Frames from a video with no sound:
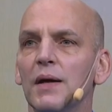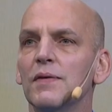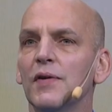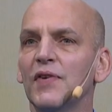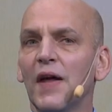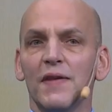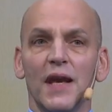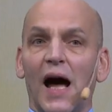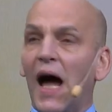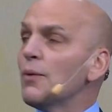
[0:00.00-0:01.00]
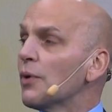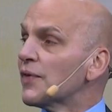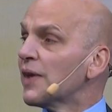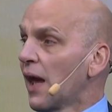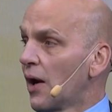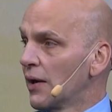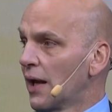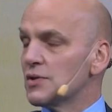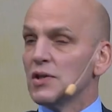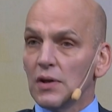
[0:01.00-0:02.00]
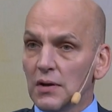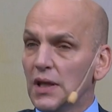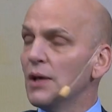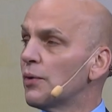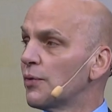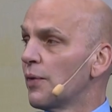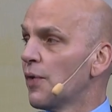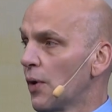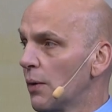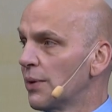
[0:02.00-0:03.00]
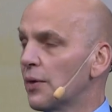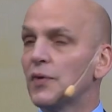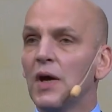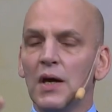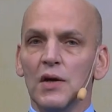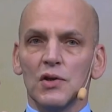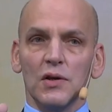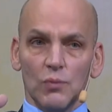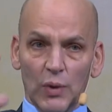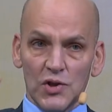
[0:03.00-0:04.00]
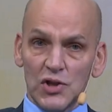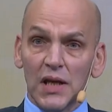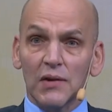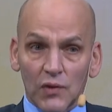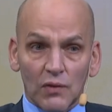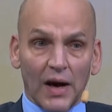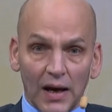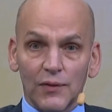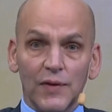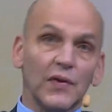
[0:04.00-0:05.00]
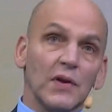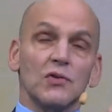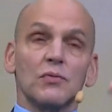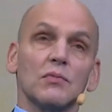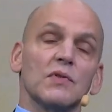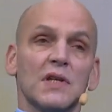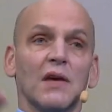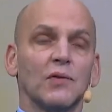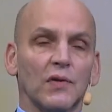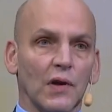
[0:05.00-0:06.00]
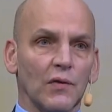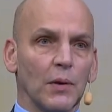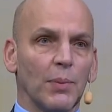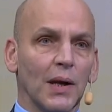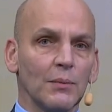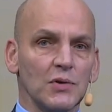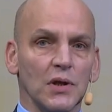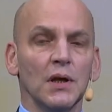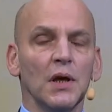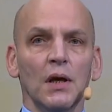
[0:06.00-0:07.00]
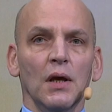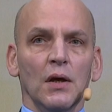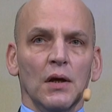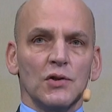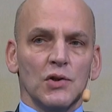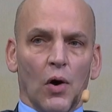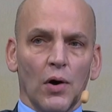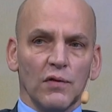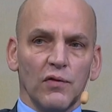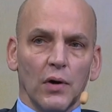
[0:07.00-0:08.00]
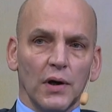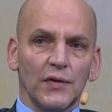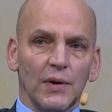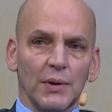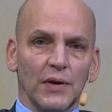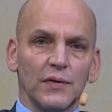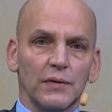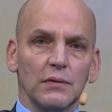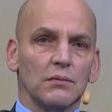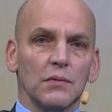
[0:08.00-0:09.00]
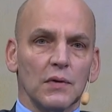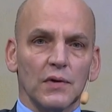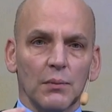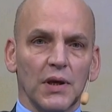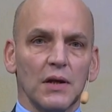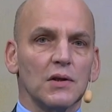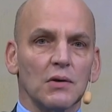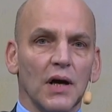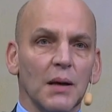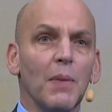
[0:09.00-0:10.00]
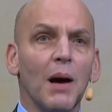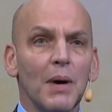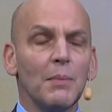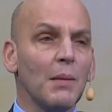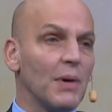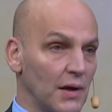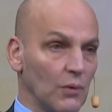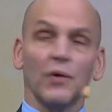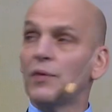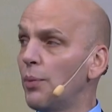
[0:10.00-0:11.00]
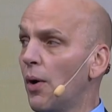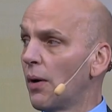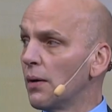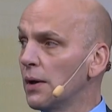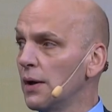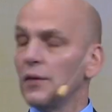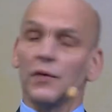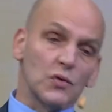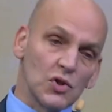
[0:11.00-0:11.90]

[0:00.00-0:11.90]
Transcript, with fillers: the son that I was carrying actually he was with her because when she survived this and saved herself on a palm tree, she heard a voice, somebody, some kid crying, Mama, Mama, and it was Paul. So she